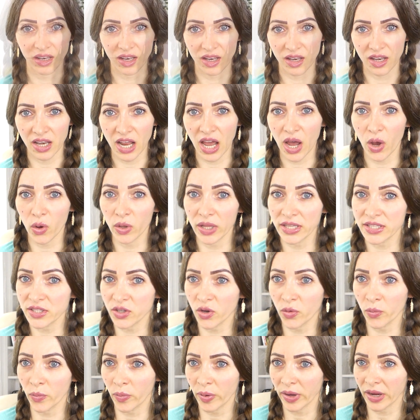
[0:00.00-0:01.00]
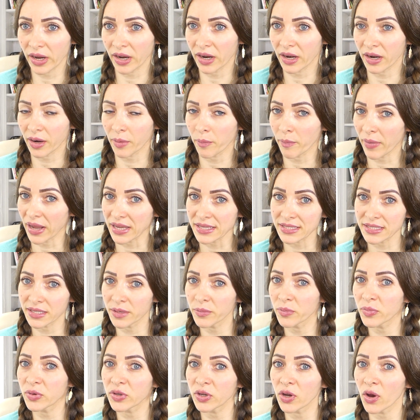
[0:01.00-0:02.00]
Now let's compare my
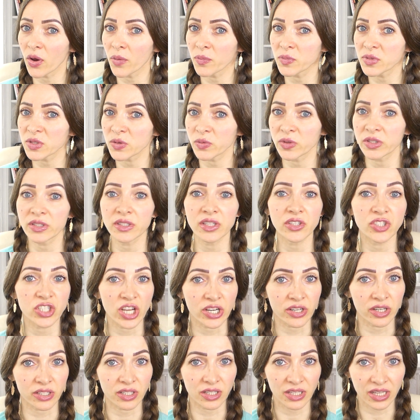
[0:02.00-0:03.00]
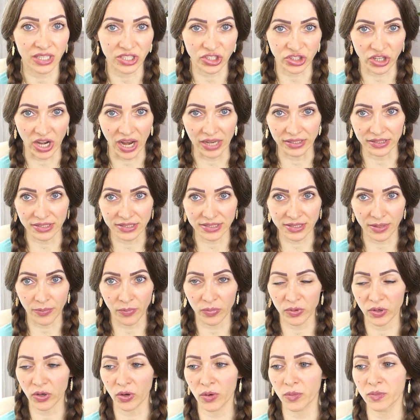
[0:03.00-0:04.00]
symptoms with the general gastritis
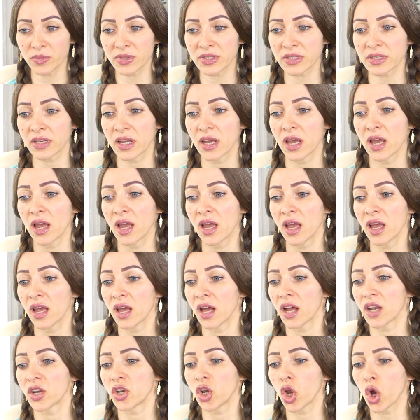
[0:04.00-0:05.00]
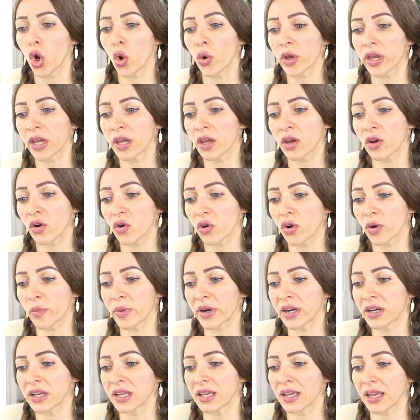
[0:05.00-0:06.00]
symptoms. Gnawing or
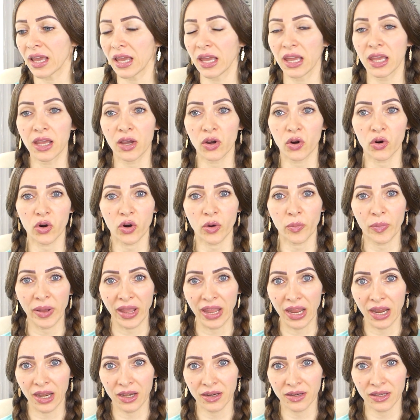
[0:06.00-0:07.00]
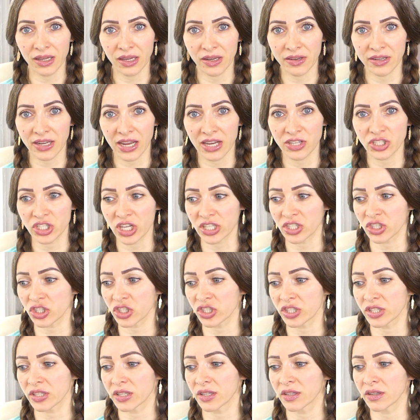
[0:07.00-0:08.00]
burning ache or pain in
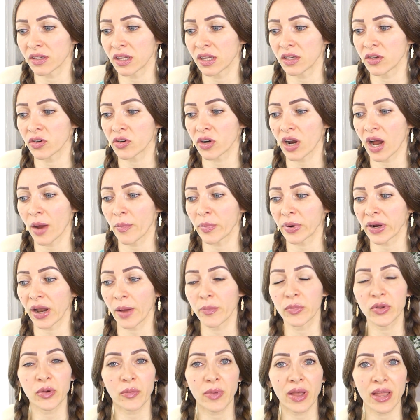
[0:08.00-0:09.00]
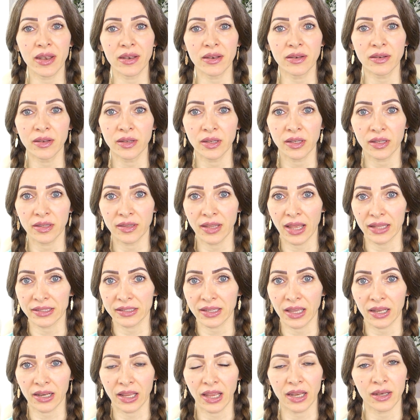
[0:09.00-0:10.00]
digestion in your upper abdomen,
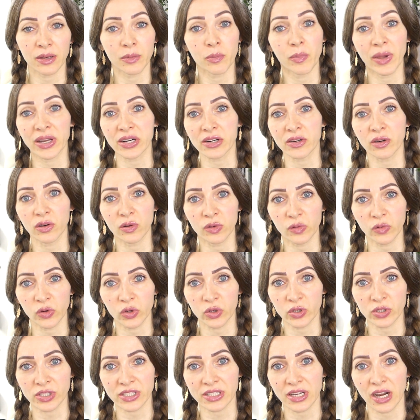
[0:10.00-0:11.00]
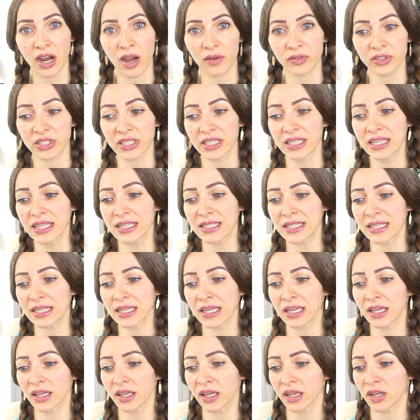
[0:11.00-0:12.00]
that can get better or worse after
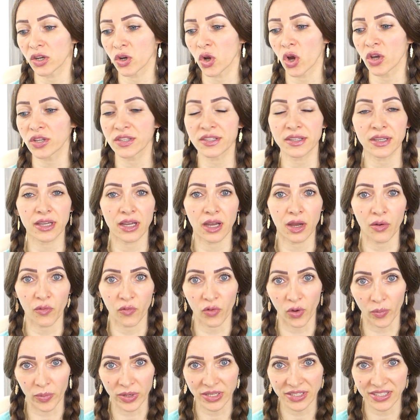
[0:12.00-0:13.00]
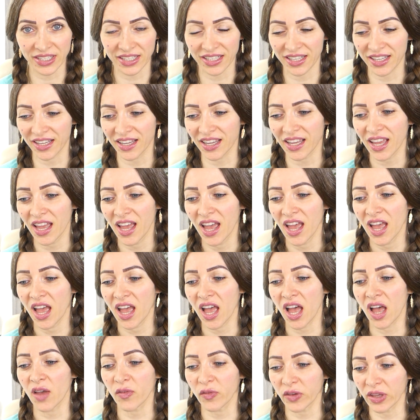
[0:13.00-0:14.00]
eating, nausea, vomiting,
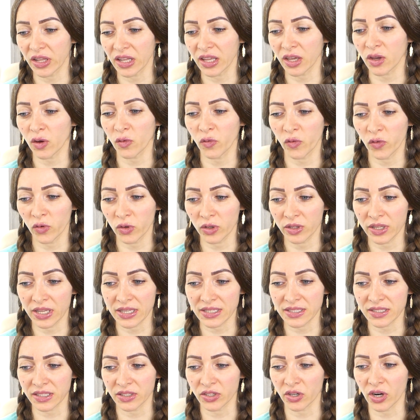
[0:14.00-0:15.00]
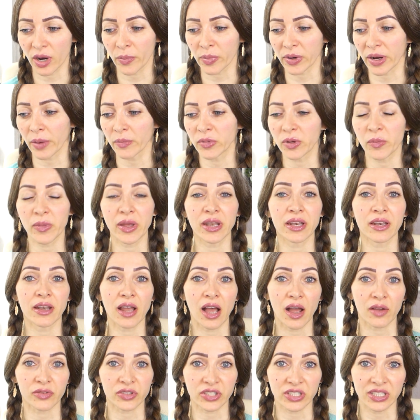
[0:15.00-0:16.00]
a feeling of fullness in your upper abdomen
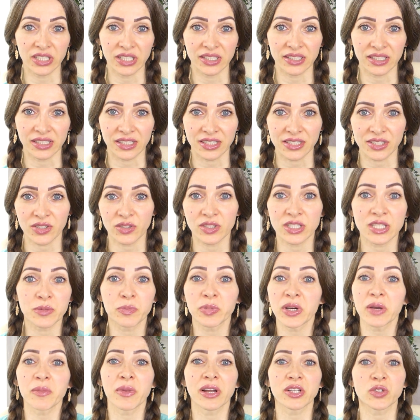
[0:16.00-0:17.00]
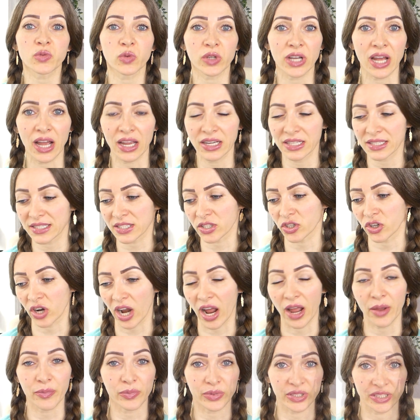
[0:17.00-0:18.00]
after eating. So it's pretty much what I
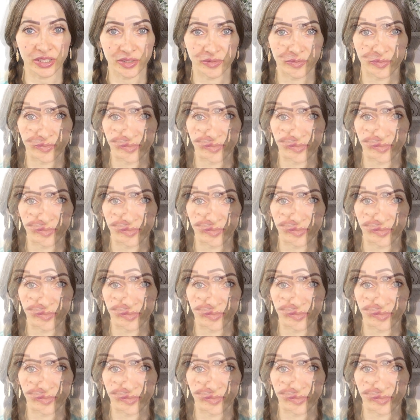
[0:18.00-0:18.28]
described.